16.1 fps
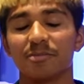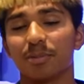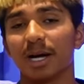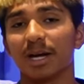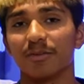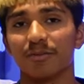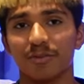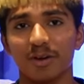
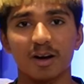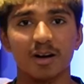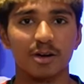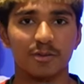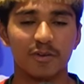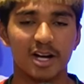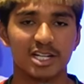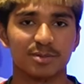playing
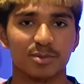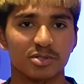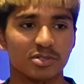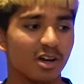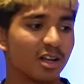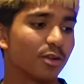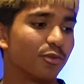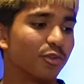very fashionable
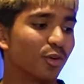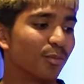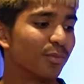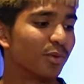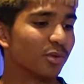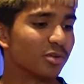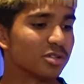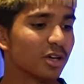style of football.